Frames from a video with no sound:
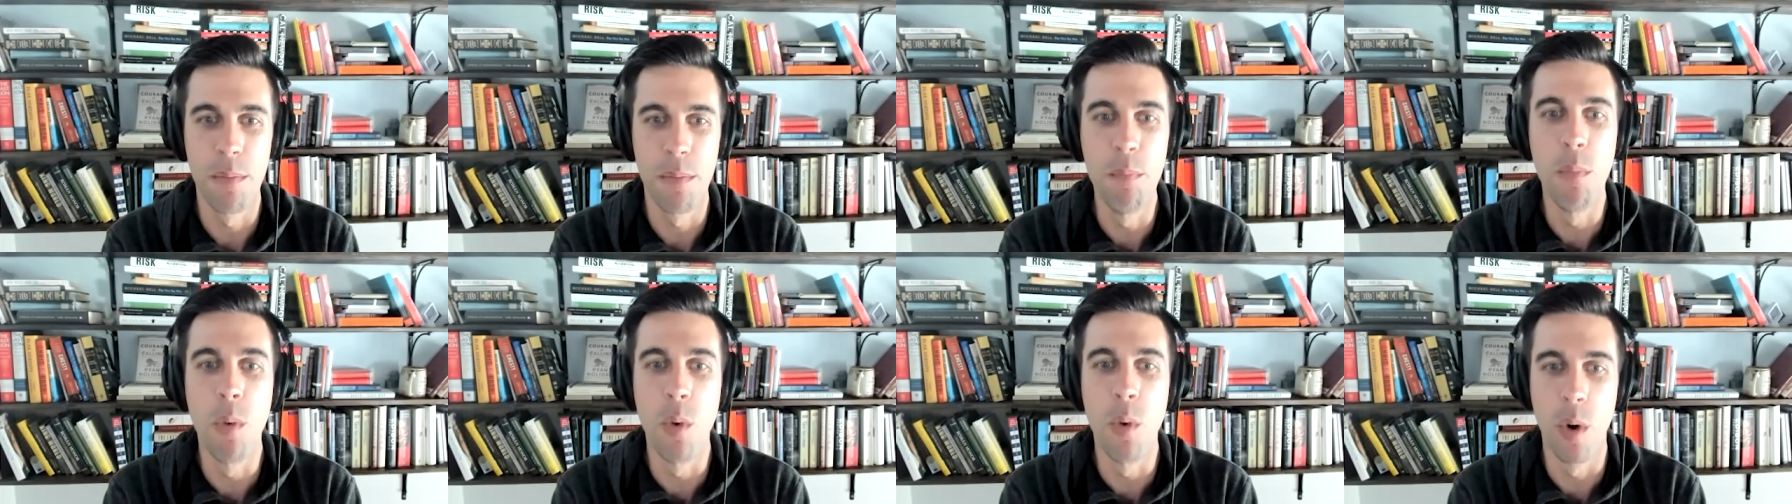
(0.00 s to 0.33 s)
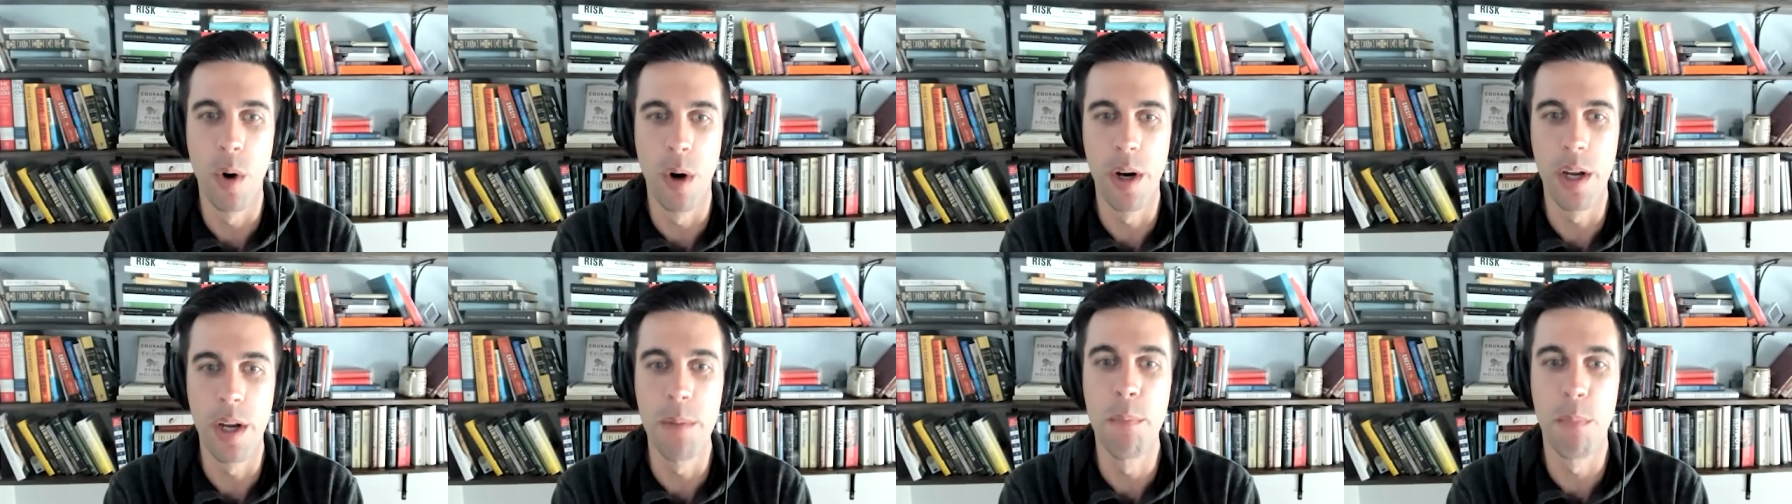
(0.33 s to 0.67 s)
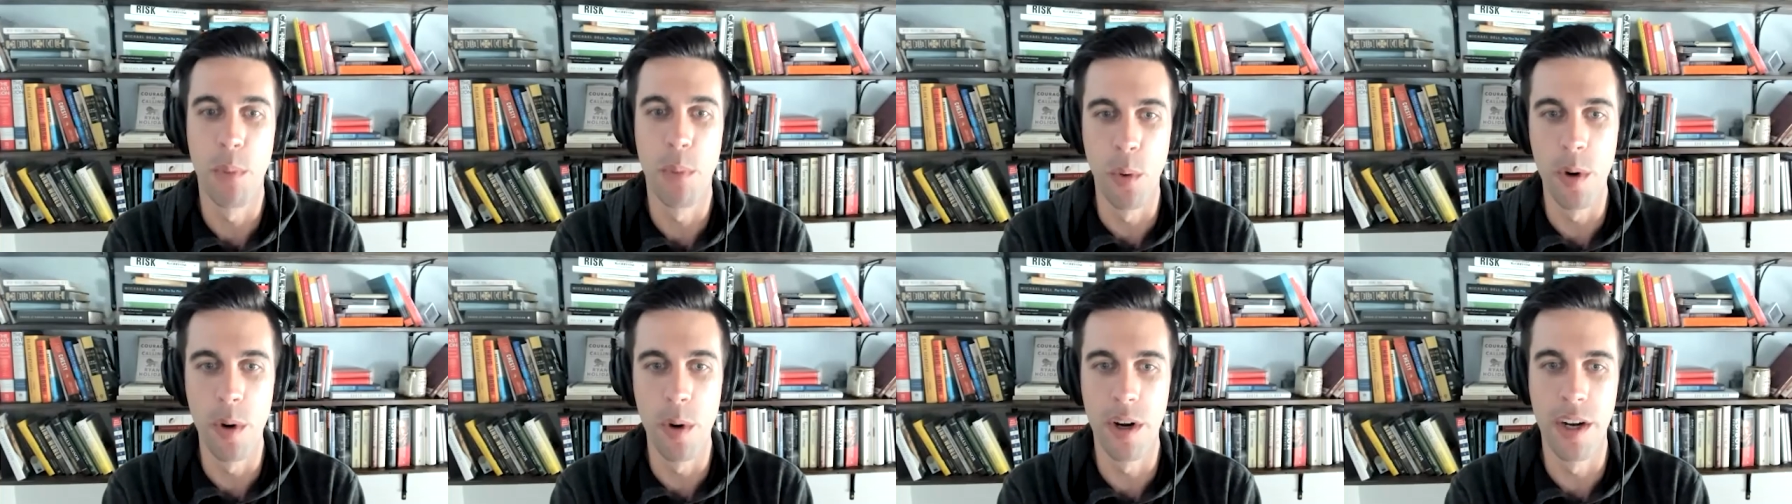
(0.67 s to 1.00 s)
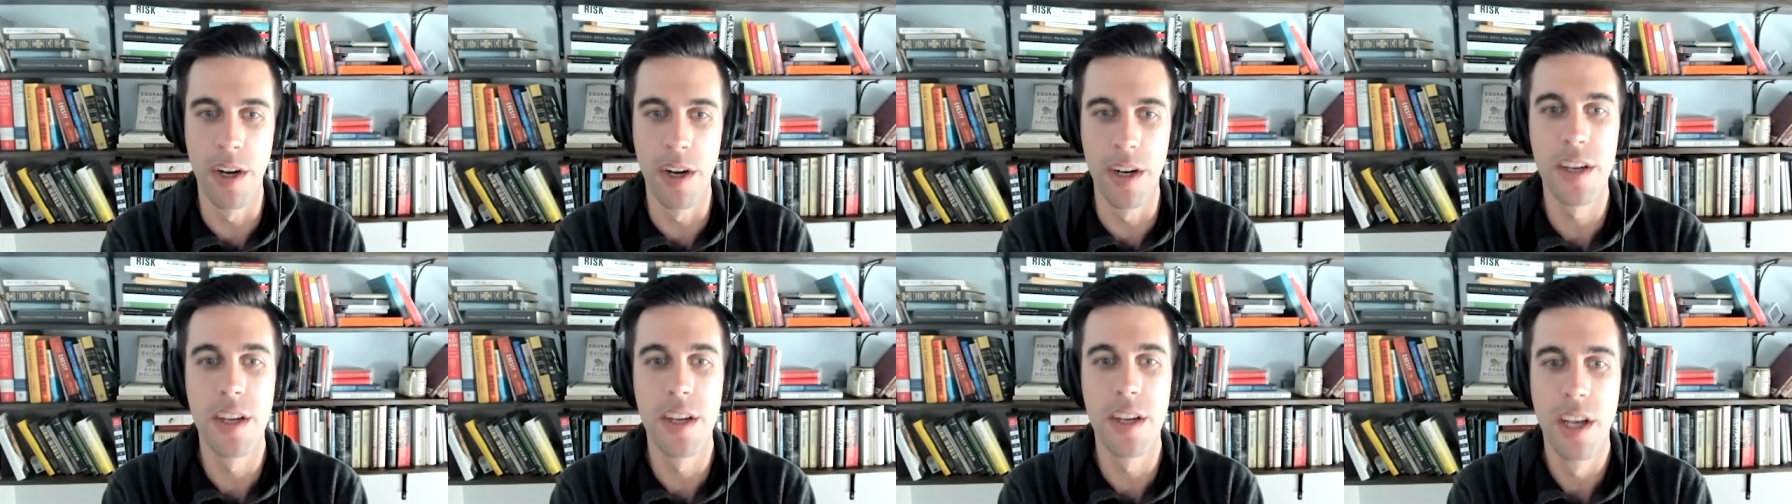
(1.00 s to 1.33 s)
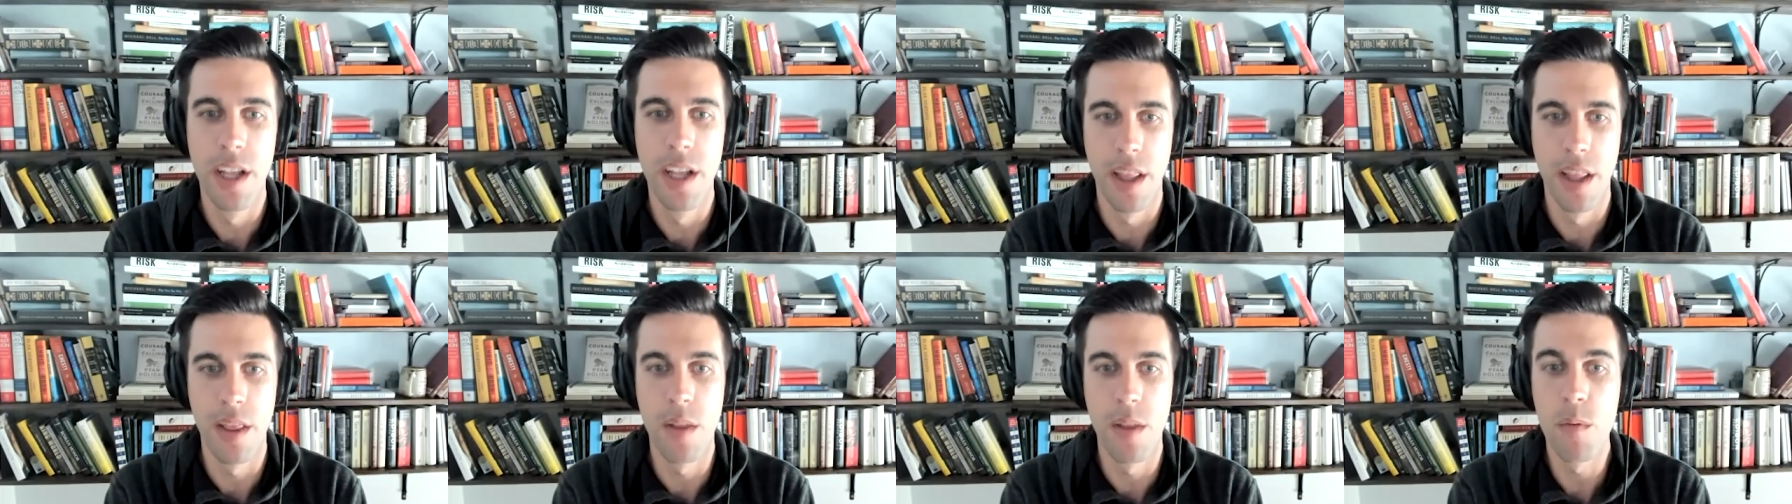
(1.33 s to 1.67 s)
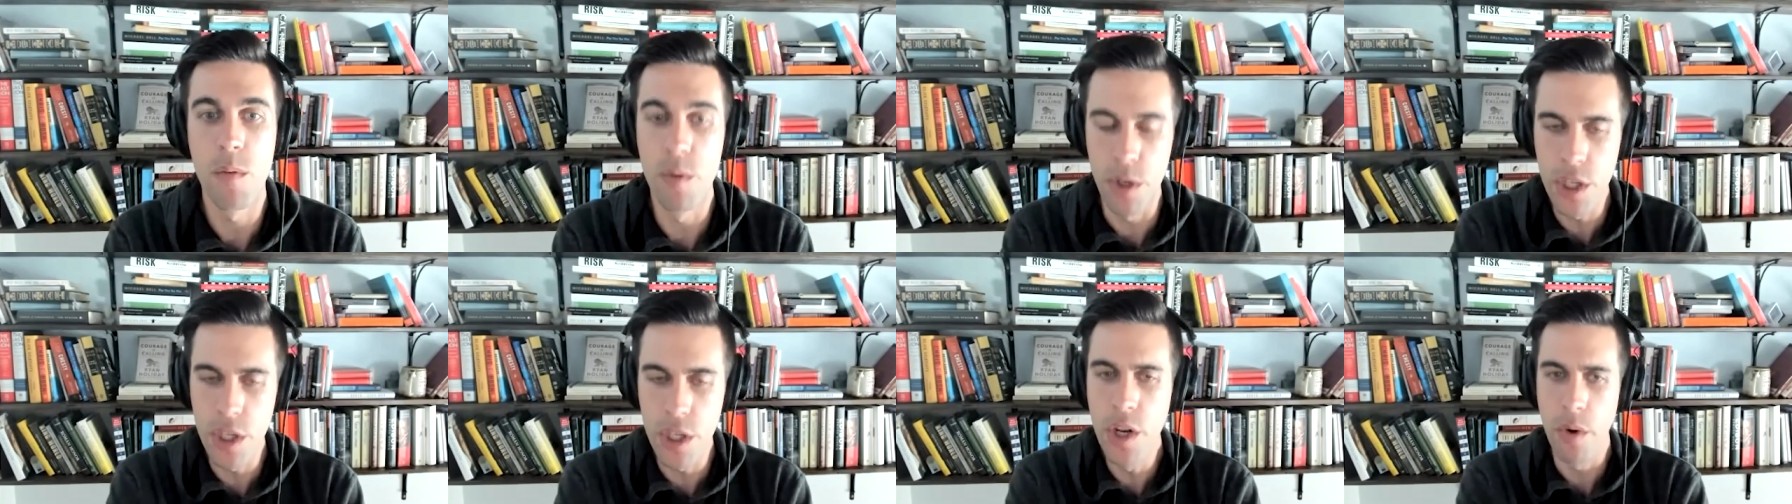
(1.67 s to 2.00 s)
more important.
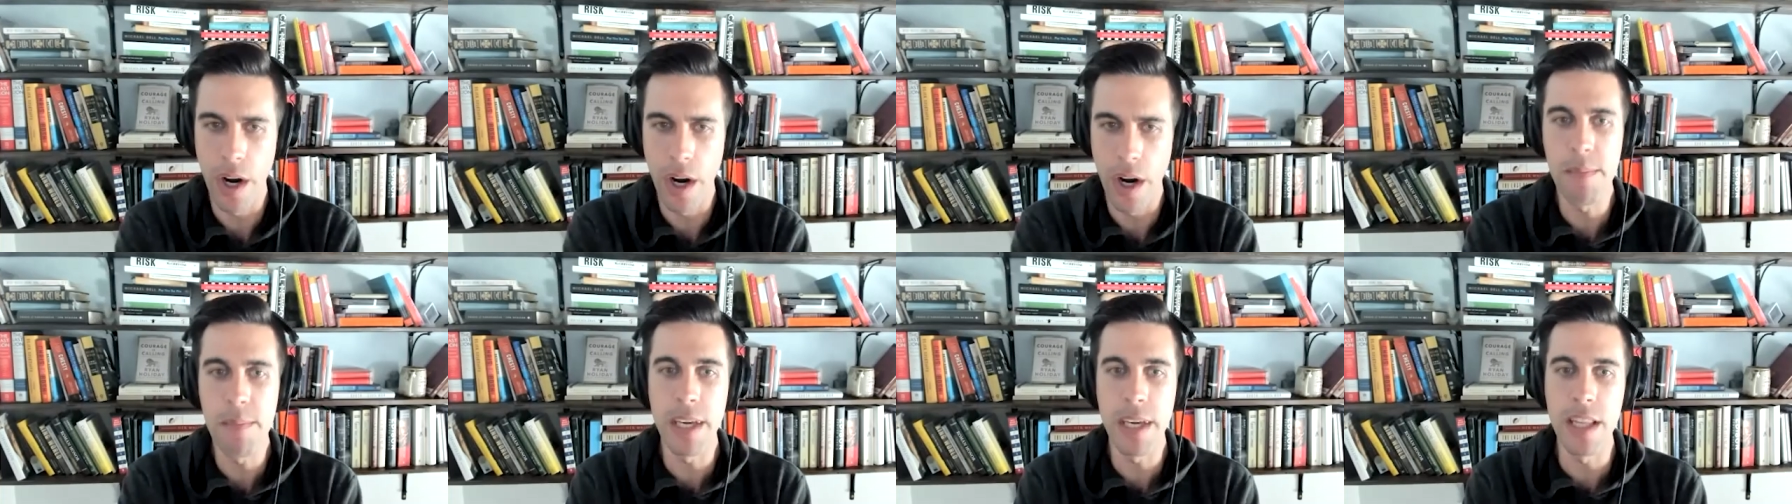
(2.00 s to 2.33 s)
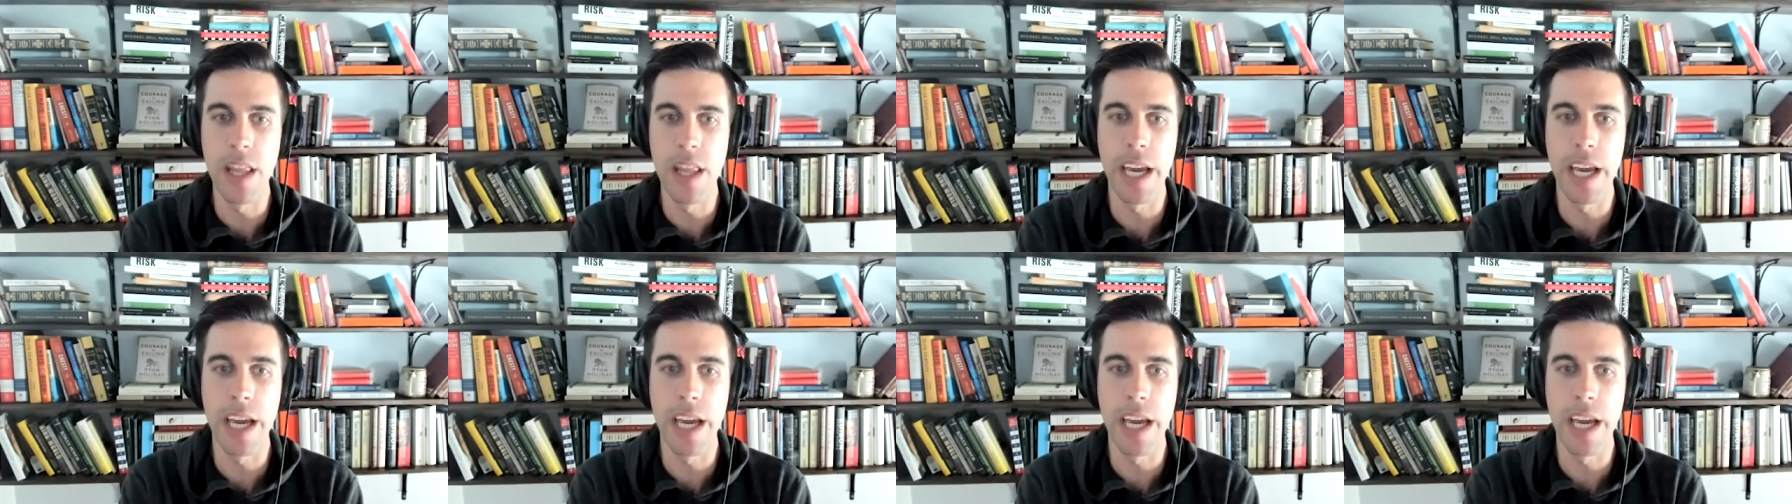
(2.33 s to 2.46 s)
You know what I mean?